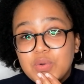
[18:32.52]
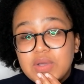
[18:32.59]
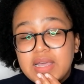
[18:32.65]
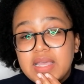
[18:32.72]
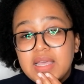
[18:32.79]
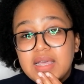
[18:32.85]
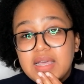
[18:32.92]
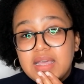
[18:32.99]

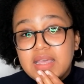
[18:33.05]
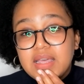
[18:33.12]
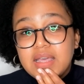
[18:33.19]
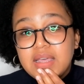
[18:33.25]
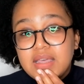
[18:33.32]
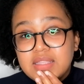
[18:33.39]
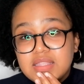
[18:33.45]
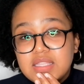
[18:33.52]

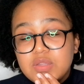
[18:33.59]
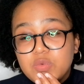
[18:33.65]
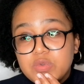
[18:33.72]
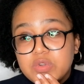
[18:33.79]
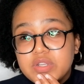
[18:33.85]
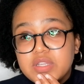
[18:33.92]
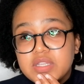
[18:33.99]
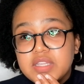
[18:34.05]
I think we're
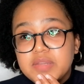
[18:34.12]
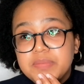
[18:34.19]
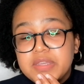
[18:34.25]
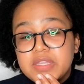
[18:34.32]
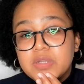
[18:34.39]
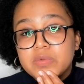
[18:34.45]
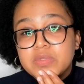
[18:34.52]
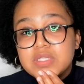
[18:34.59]
gonna get
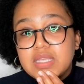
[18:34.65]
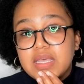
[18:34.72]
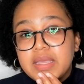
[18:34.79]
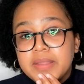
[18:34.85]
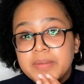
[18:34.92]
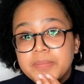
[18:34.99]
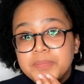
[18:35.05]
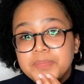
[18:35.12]
better with
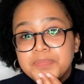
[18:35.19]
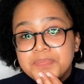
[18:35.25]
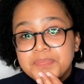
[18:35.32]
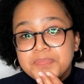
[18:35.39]
time.